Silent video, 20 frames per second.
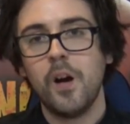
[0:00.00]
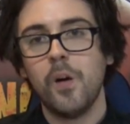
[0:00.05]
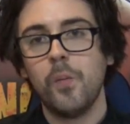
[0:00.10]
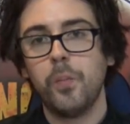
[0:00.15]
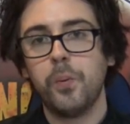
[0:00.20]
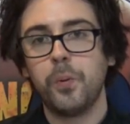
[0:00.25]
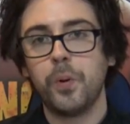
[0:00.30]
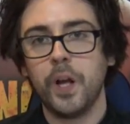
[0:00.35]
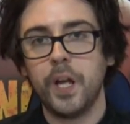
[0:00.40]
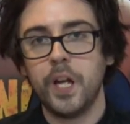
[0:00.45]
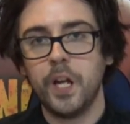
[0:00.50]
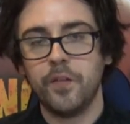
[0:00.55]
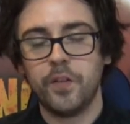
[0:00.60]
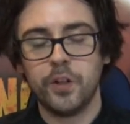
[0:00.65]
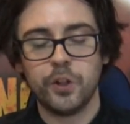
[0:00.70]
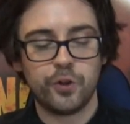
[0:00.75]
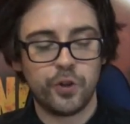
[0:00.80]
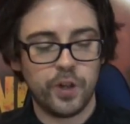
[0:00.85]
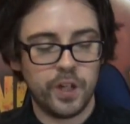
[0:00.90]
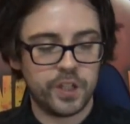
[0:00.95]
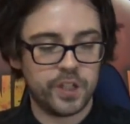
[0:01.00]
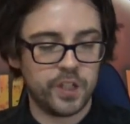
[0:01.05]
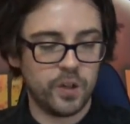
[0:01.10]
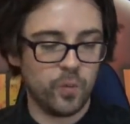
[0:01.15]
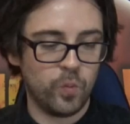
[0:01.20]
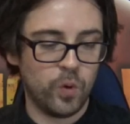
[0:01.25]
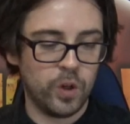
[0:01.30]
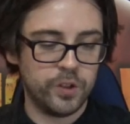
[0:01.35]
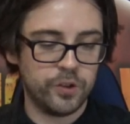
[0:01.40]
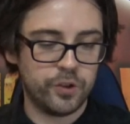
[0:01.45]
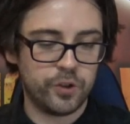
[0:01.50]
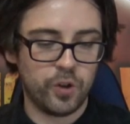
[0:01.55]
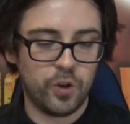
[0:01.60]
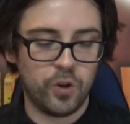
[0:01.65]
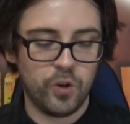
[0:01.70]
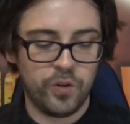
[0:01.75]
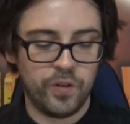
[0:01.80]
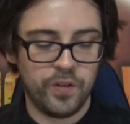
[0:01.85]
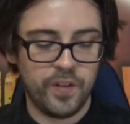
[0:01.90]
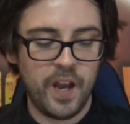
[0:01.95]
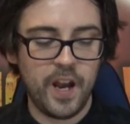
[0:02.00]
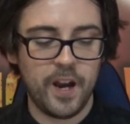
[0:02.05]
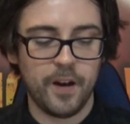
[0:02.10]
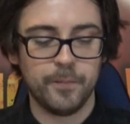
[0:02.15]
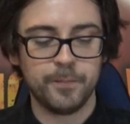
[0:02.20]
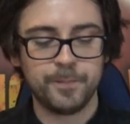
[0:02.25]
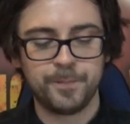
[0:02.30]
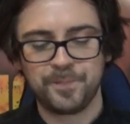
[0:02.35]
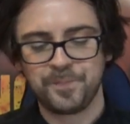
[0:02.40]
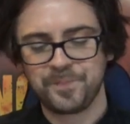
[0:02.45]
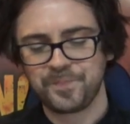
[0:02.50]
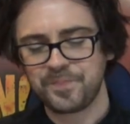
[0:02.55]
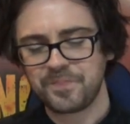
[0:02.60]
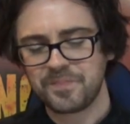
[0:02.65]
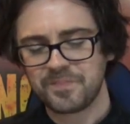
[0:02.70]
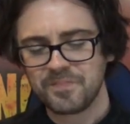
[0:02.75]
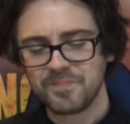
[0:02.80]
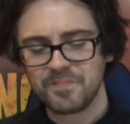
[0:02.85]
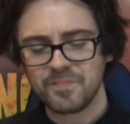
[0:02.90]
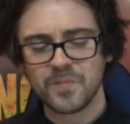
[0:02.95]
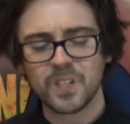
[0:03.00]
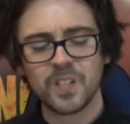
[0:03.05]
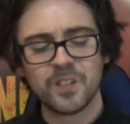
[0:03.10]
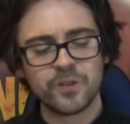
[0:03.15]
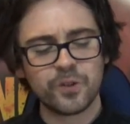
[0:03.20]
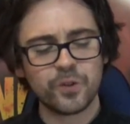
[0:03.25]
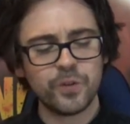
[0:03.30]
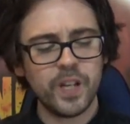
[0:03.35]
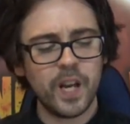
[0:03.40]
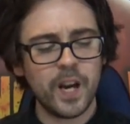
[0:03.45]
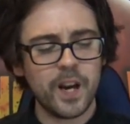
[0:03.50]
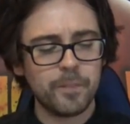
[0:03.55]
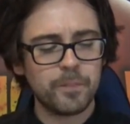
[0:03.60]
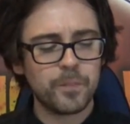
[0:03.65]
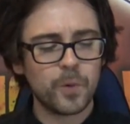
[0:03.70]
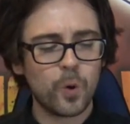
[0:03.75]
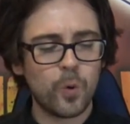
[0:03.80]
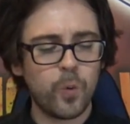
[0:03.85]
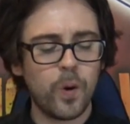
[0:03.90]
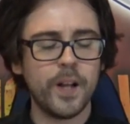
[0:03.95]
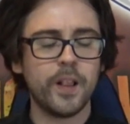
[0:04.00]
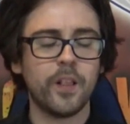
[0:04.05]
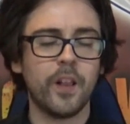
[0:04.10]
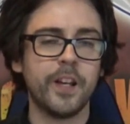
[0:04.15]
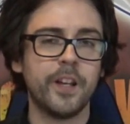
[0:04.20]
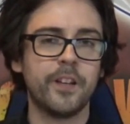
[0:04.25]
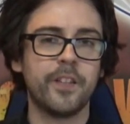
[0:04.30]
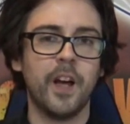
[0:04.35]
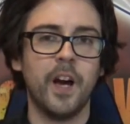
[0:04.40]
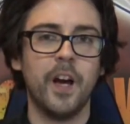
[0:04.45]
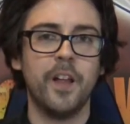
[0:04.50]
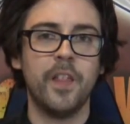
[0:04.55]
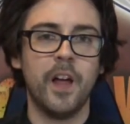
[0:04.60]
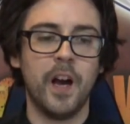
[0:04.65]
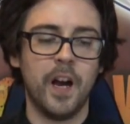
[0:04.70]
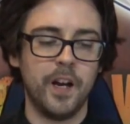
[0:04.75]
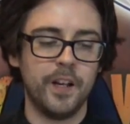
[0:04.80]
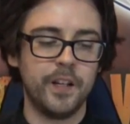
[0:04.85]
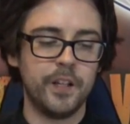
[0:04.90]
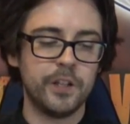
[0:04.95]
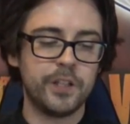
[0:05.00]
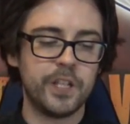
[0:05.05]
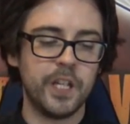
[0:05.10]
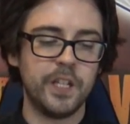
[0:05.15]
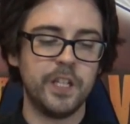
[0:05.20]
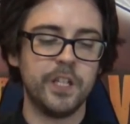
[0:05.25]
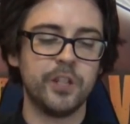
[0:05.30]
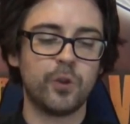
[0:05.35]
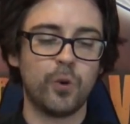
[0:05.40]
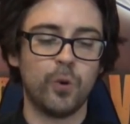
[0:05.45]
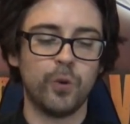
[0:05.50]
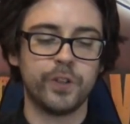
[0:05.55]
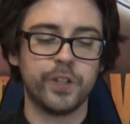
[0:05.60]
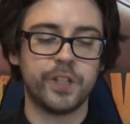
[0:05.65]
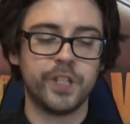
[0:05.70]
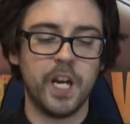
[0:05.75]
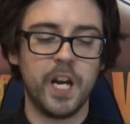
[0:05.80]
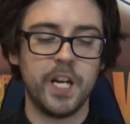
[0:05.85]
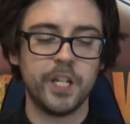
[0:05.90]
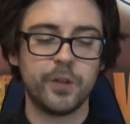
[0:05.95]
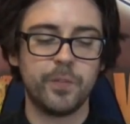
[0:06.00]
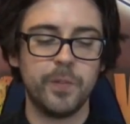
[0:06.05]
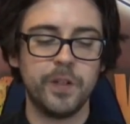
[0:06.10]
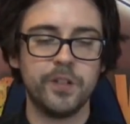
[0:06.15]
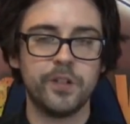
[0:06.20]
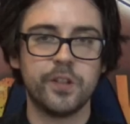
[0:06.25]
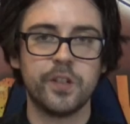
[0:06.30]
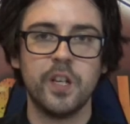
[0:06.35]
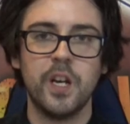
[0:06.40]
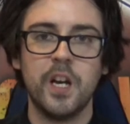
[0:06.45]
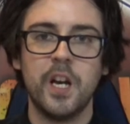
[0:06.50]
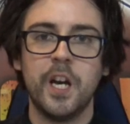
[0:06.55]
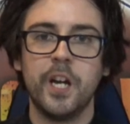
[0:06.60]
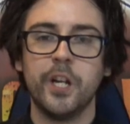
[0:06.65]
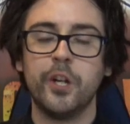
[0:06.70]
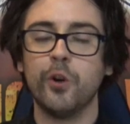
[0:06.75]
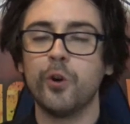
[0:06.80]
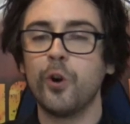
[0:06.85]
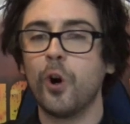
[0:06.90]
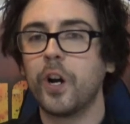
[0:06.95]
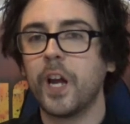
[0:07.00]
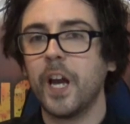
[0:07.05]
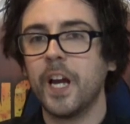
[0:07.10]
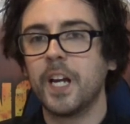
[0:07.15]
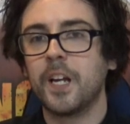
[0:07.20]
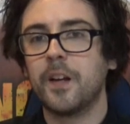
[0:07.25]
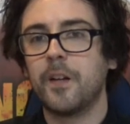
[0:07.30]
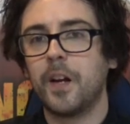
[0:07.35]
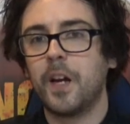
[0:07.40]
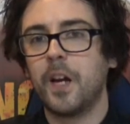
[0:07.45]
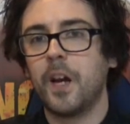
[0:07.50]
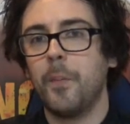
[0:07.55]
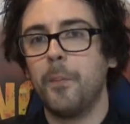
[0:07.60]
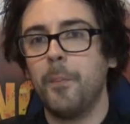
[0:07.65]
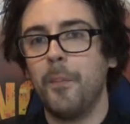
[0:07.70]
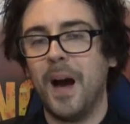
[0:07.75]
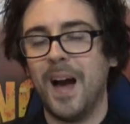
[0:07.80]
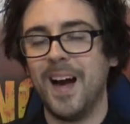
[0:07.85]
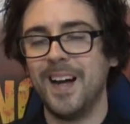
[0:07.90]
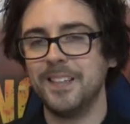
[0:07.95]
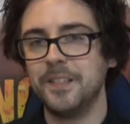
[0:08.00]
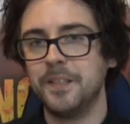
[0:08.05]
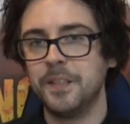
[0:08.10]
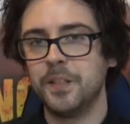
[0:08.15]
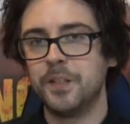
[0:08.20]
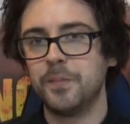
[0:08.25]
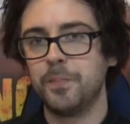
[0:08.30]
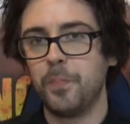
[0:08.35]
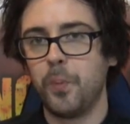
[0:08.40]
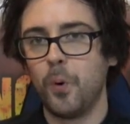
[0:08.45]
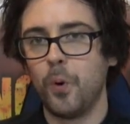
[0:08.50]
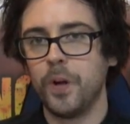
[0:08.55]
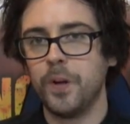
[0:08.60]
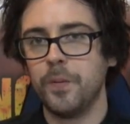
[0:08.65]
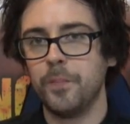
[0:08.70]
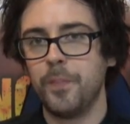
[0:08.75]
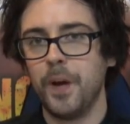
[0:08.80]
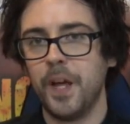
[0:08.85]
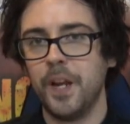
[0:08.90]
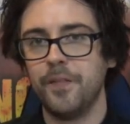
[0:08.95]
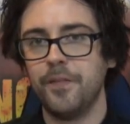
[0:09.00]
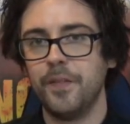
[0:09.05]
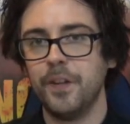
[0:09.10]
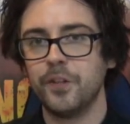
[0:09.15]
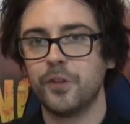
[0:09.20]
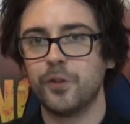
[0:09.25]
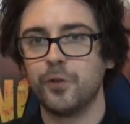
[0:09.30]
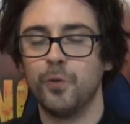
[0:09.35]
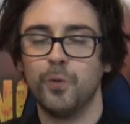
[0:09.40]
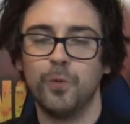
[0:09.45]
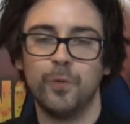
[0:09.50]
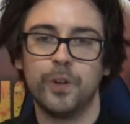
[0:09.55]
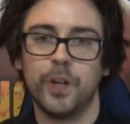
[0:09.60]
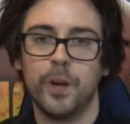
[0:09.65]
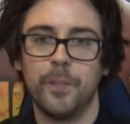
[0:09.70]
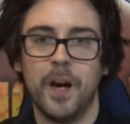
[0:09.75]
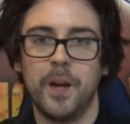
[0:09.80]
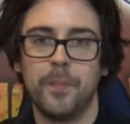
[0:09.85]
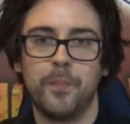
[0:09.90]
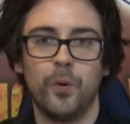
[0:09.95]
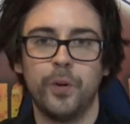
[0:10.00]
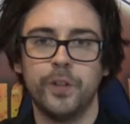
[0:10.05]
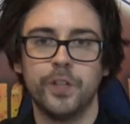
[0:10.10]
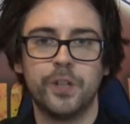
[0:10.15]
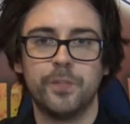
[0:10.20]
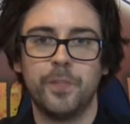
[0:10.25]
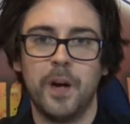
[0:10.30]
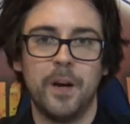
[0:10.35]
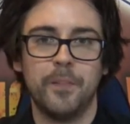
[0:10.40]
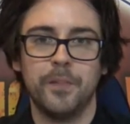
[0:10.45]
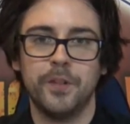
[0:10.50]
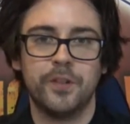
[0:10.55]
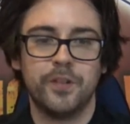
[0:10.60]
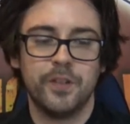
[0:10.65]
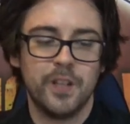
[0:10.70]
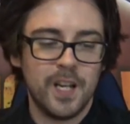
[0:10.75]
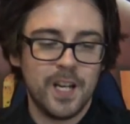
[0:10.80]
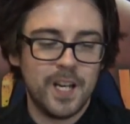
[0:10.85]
Plenty of interesting ones on that. So yeah, quite like that you take these core detachments, you're not getting command point benefits, so command point spam is,